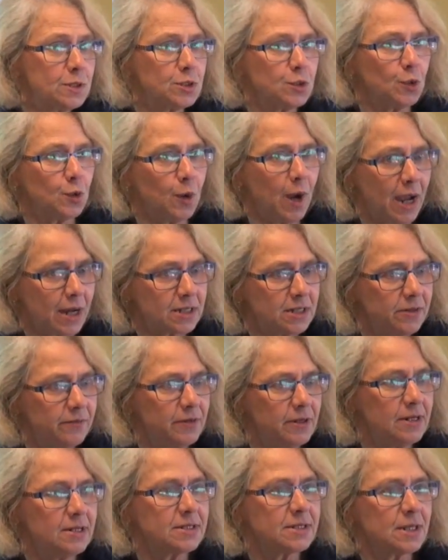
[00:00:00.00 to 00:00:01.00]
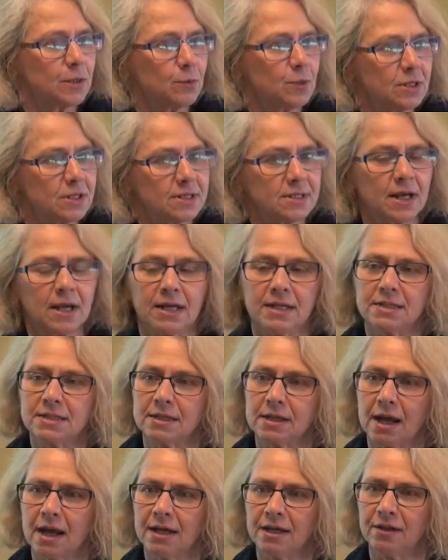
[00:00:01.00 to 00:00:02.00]
so activities that were designed
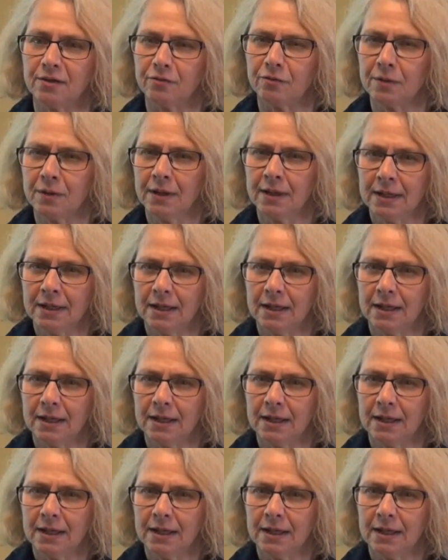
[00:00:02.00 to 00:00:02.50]
to kind of